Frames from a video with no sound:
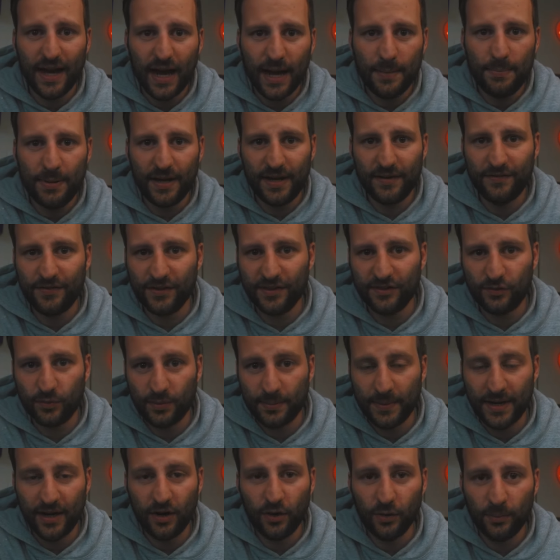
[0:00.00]
I paid for this with
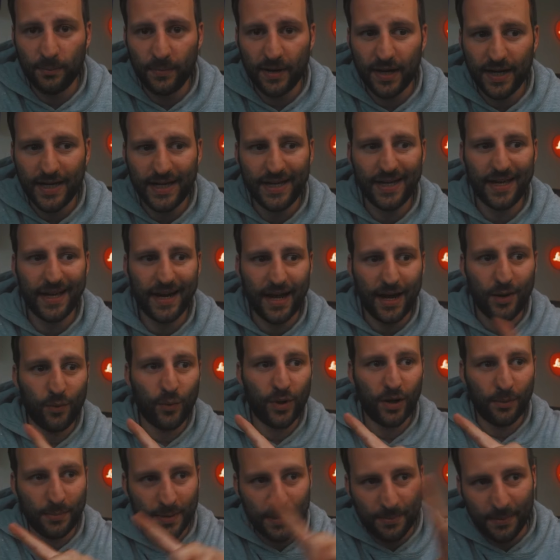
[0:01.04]
my own money, and I
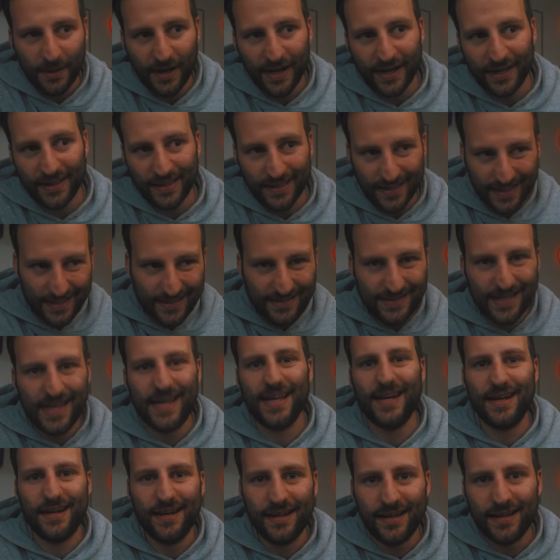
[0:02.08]
will be buying the
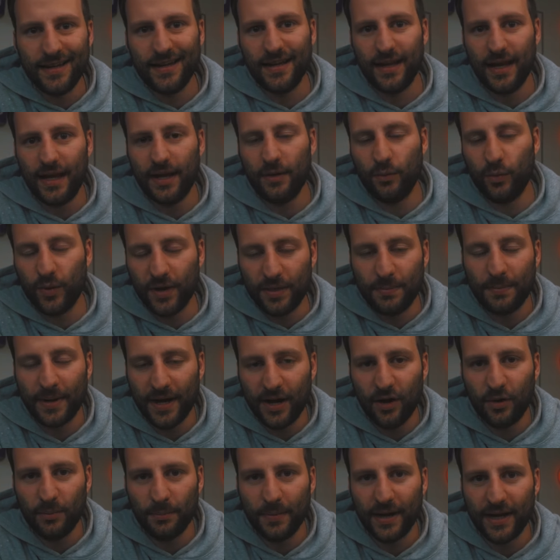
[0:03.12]
10 with my
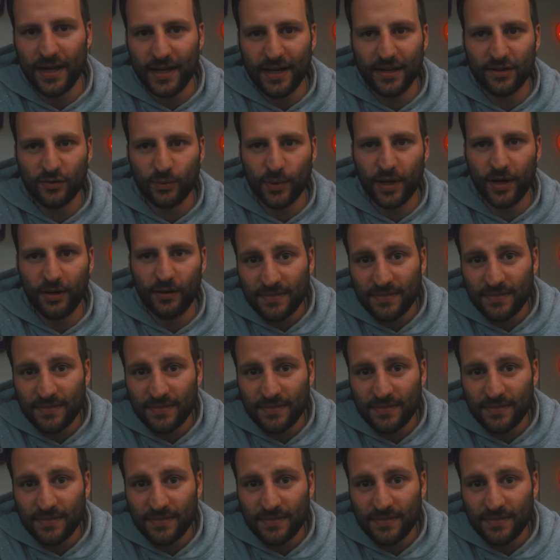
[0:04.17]
own money as well.